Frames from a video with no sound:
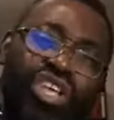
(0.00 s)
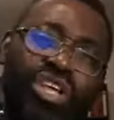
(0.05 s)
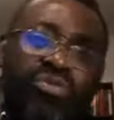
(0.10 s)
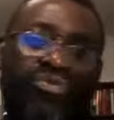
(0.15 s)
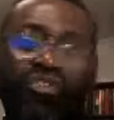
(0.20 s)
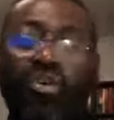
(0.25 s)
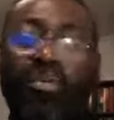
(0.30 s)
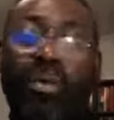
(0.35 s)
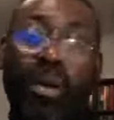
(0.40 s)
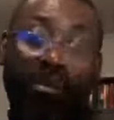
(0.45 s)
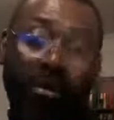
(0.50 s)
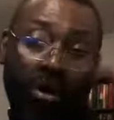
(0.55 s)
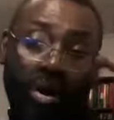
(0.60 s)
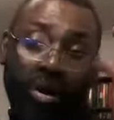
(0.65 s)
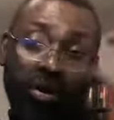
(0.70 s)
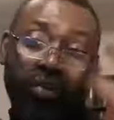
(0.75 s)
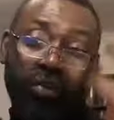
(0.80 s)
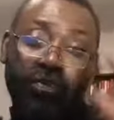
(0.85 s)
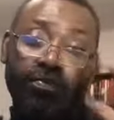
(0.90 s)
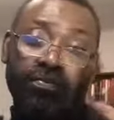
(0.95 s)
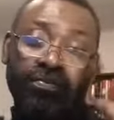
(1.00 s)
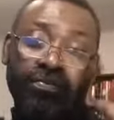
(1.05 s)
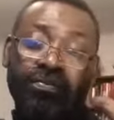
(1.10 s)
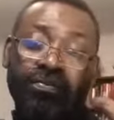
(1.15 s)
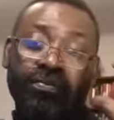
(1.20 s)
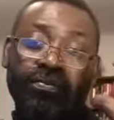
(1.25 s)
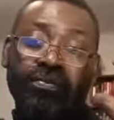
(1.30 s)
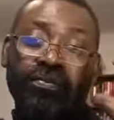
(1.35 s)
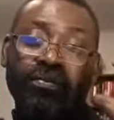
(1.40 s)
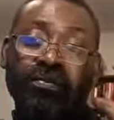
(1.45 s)
him from above.
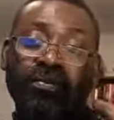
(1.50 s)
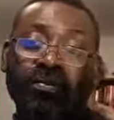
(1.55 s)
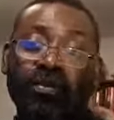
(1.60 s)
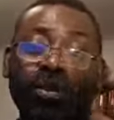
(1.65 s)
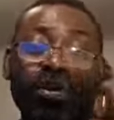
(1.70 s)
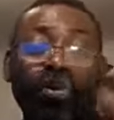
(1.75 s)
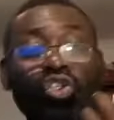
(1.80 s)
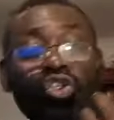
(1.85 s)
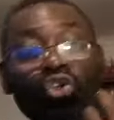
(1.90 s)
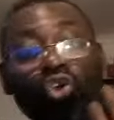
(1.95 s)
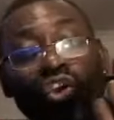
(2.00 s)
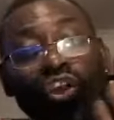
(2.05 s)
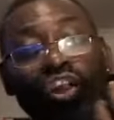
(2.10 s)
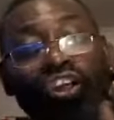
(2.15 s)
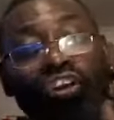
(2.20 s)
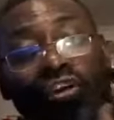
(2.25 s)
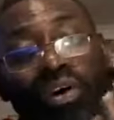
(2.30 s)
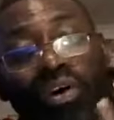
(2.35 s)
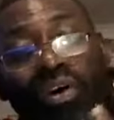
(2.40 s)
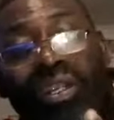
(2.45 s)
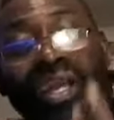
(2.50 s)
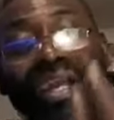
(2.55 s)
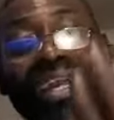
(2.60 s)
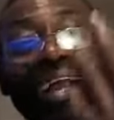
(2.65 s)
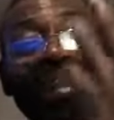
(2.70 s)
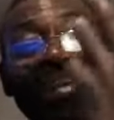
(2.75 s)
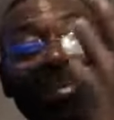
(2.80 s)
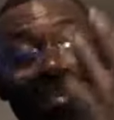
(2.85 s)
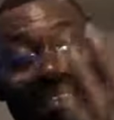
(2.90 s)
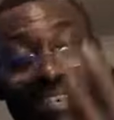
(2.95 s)
It's only God that
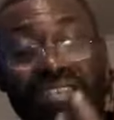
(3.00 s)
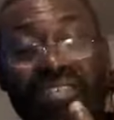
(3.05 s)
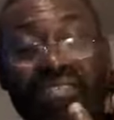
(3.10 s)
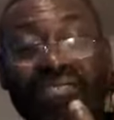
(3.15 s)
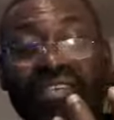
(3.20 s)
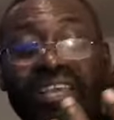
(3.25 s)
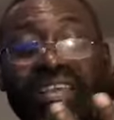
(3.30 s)
can give.